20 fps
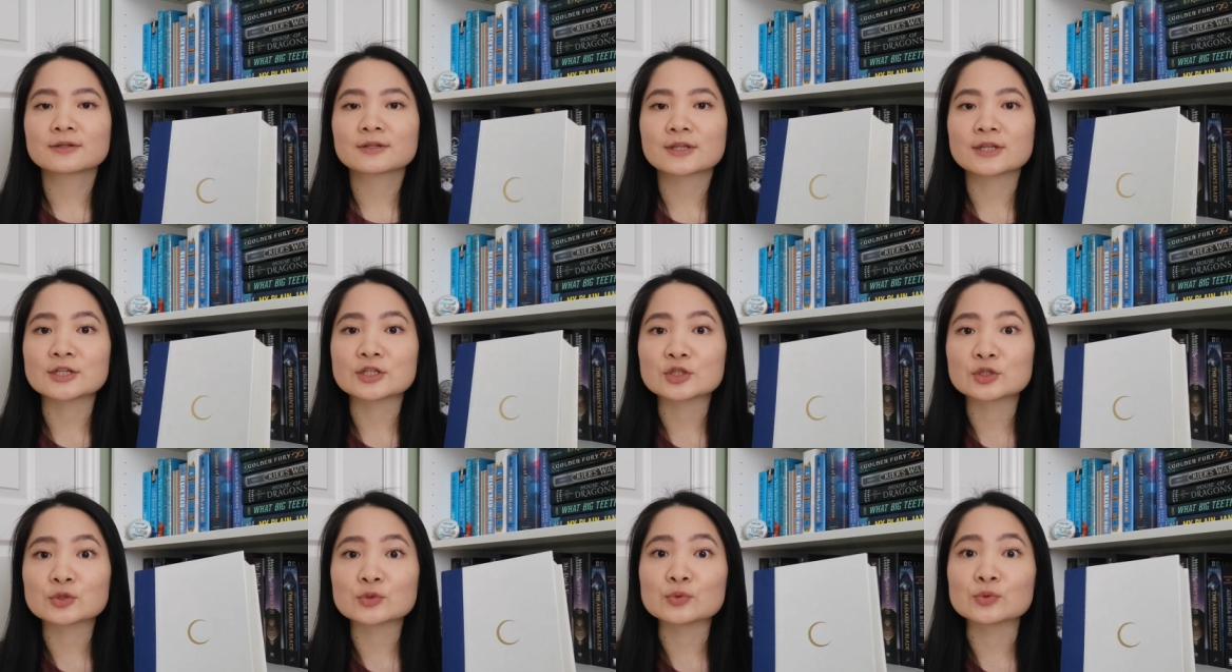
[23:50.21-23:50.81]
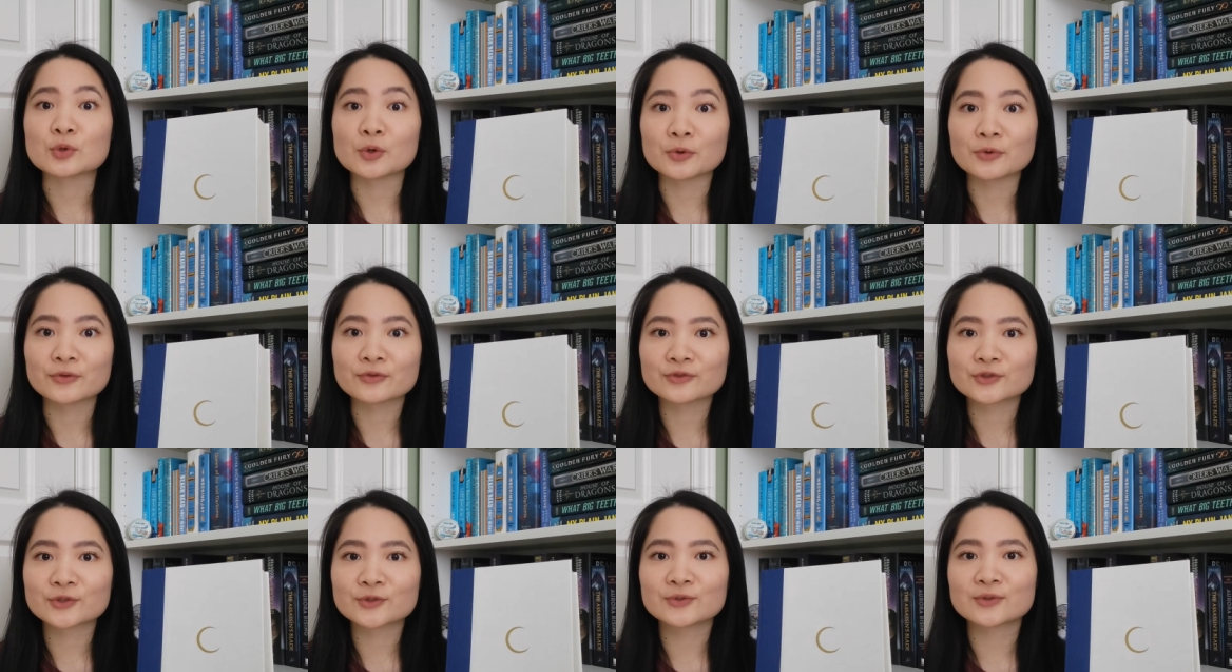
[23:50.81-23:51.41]
these two go
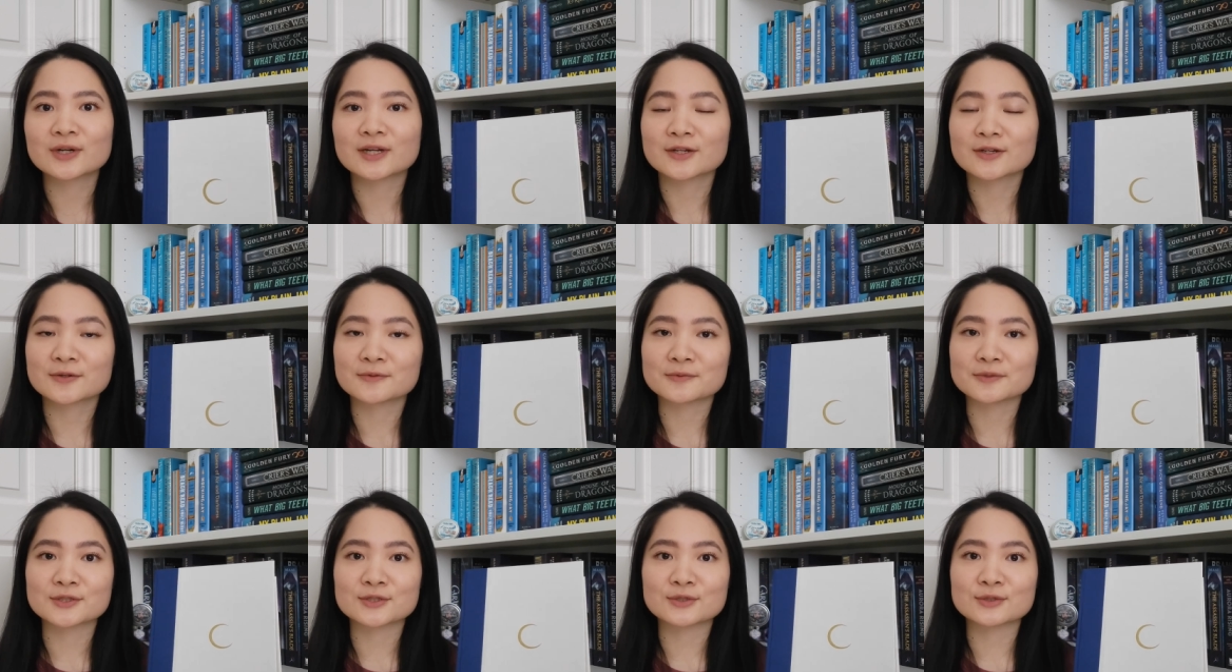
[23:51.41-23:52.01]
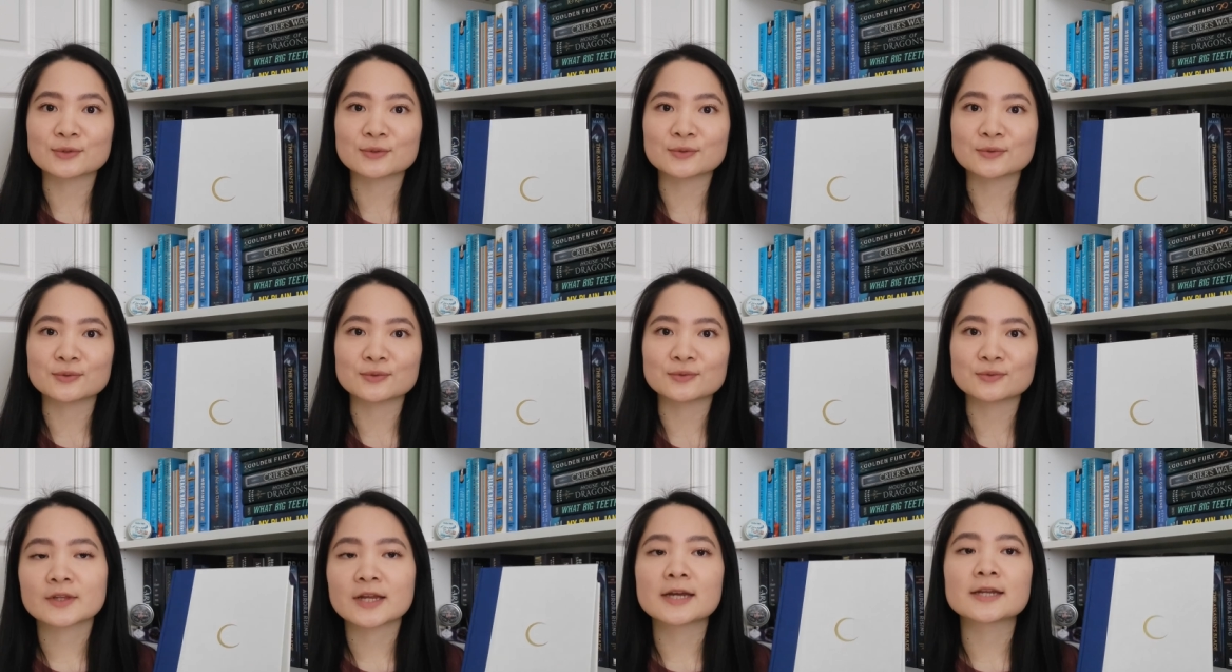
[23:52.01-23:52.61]
through and it was
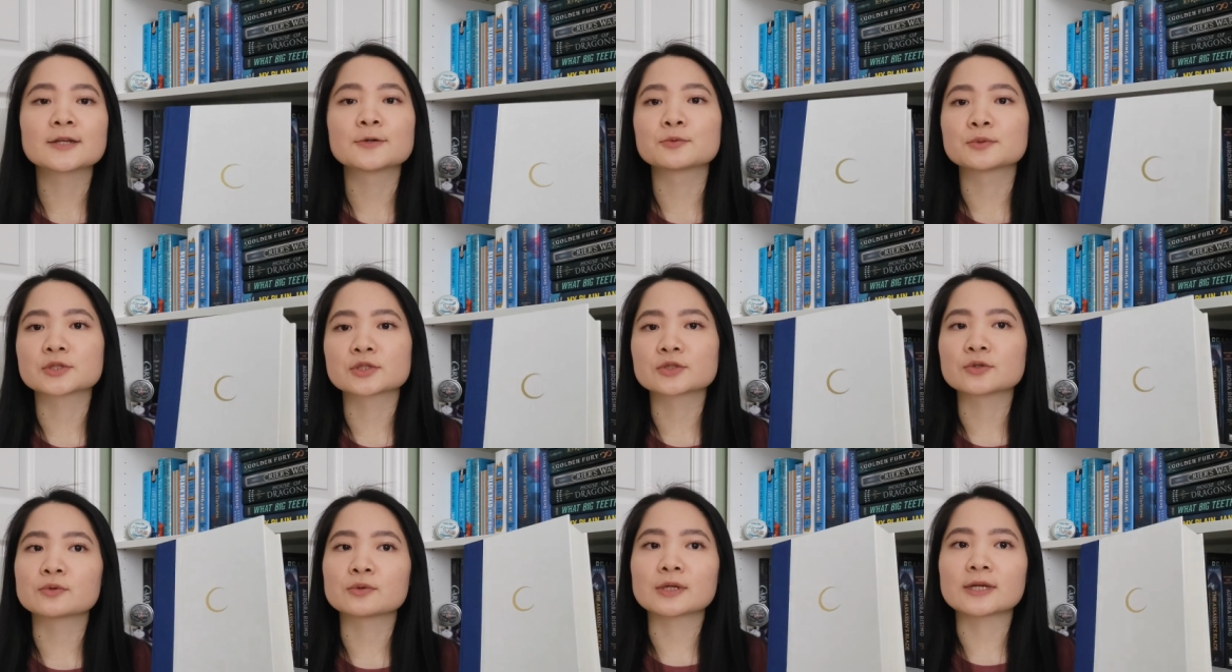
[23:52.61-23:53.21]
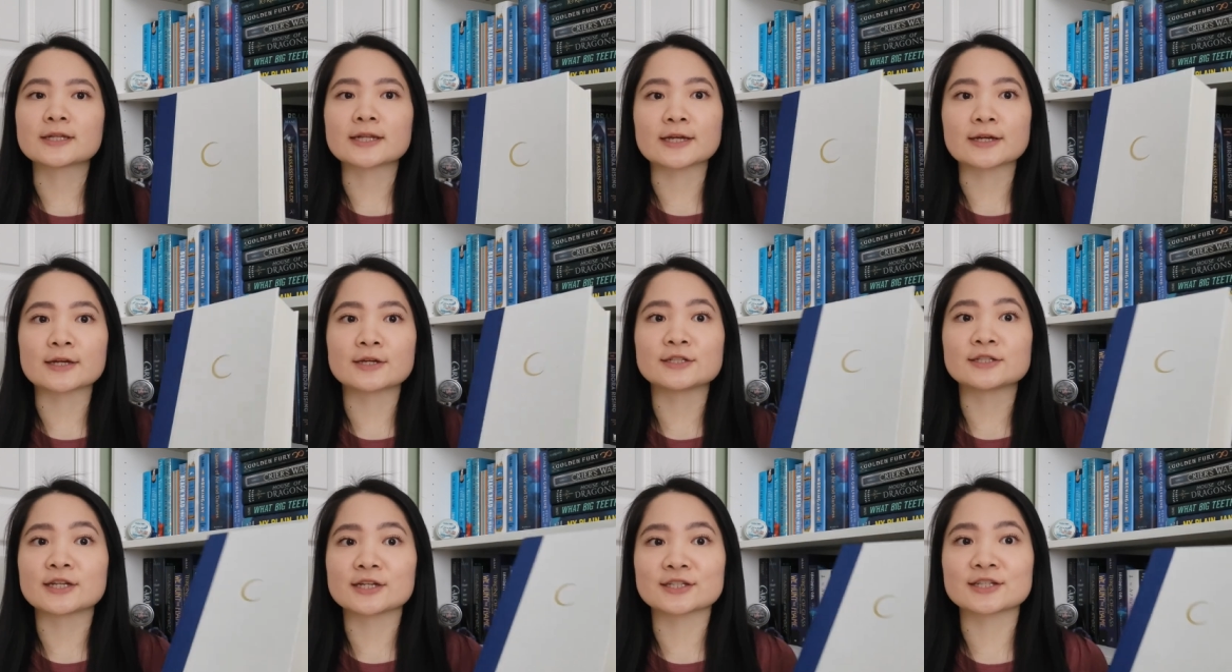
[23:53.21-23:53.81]
so and it was so like
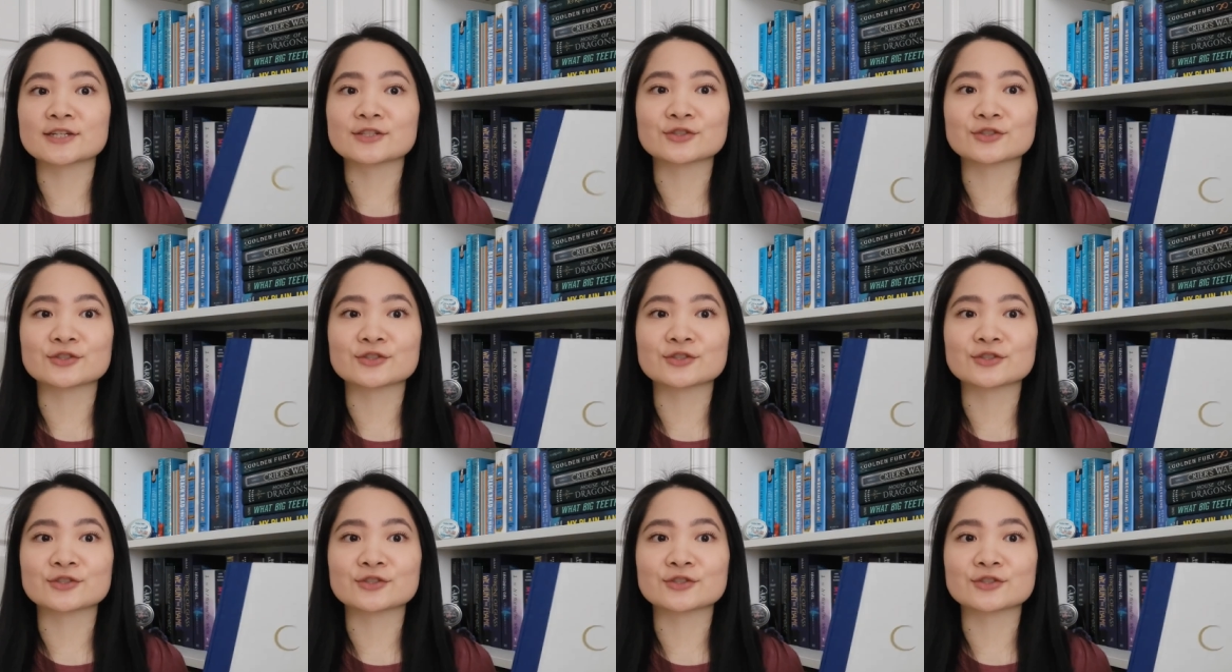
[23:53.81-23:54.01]
addicting